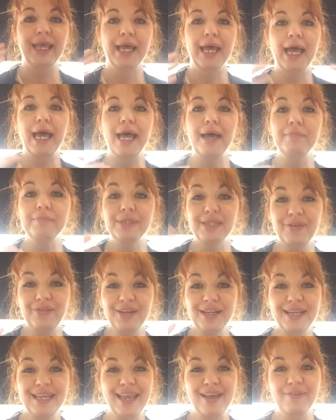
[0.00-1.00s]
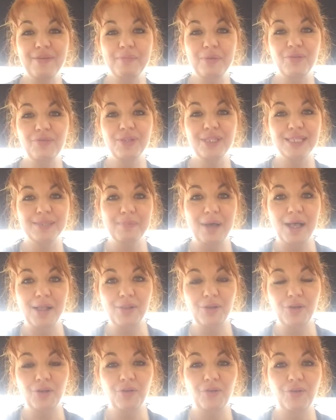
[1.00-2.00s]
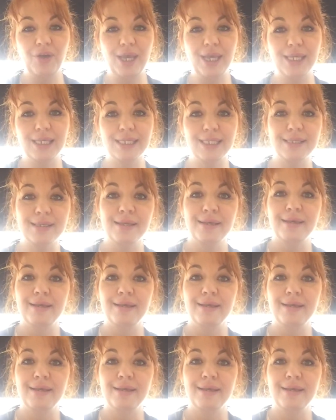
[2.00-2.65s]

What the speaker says: Definitely have a bit of a smile on your face.